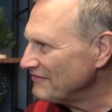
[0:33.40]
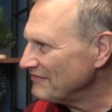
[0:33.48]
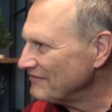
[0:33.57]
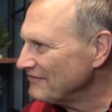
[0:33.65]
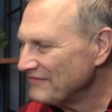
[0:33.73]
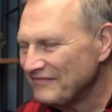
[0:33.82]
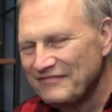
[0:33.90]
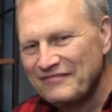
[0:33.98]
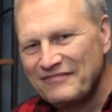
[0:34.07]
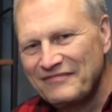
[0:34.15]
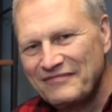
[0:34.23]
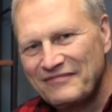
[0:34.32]

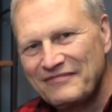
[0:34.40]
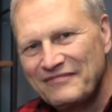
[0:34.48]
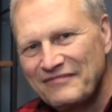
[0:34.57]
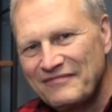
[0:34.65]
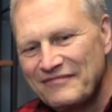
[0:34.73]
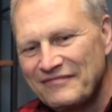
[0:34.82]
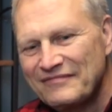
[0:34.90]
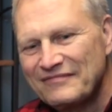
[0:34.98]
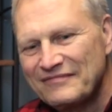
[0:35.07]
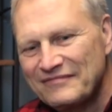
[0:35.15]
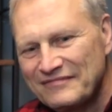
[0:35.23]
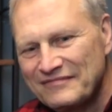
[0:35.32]

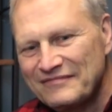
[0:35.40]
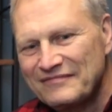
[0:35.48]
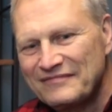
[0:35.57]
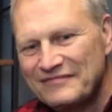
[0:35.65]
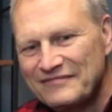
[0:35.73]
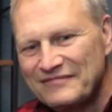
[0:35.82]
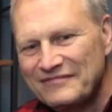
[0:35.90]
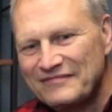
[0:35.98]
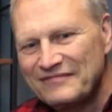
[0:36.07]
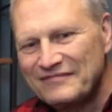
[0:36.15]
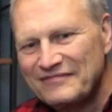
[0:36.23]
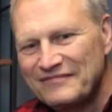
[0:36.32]

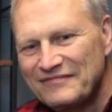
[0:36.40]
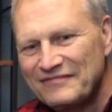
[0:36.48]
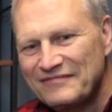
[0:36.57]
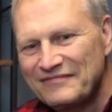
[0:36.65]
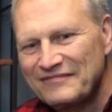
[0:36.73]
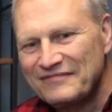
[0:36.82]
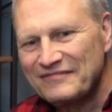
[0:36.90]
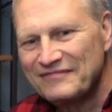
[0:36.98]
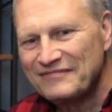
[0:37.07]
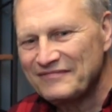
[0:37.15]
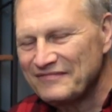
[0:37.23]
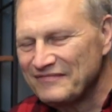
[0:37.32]

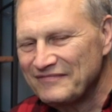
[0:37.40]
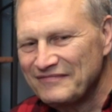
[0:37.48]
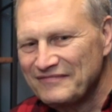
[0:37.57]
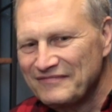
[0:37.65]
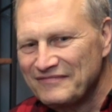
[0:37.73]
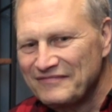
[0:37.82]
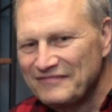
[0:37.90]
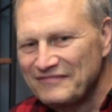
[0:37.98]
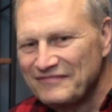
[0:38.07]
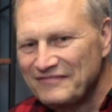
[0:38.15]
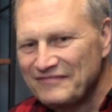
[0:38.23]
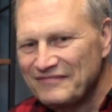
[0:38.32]

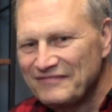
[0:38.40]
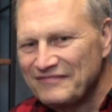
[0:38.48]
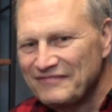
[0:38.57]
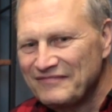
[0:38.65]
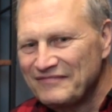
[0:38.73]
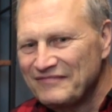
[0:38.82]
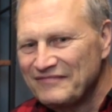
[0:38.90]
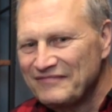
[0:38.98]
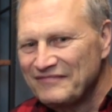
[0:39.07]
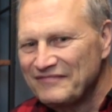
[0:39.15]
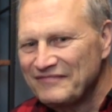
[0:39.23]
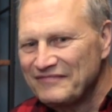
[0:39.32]

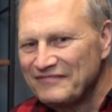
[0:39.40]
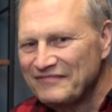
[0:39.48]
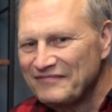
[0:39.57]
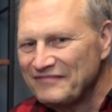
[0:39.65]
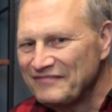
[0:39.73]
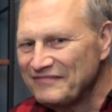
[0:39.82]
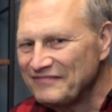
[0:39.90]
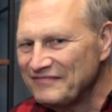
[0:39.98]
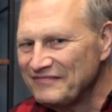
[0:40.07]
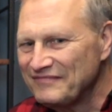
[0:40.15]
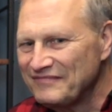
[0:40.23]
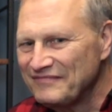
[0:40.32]

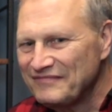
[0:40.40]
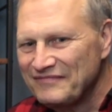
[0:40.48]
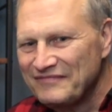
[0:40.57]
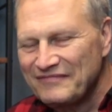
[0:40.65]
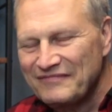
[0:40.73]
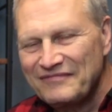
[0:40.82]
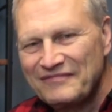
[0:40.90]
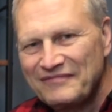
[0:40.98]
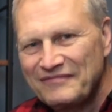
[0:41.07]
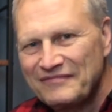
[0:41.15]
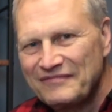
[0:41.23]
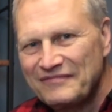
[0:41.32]
(not speaking)